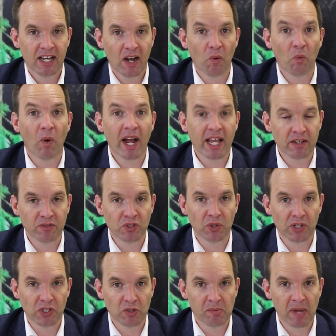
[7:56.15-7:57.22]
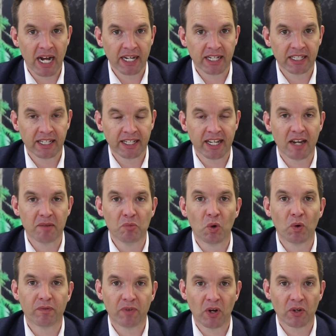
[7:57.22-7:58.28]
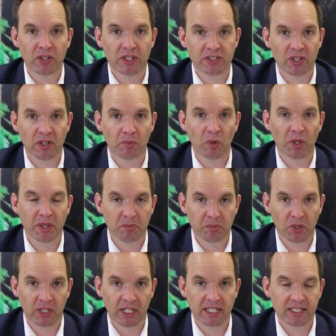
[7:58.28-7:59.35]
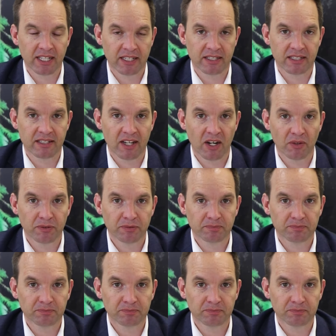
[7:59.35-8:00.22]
way of doing your marketing and more focus on what the product does itself.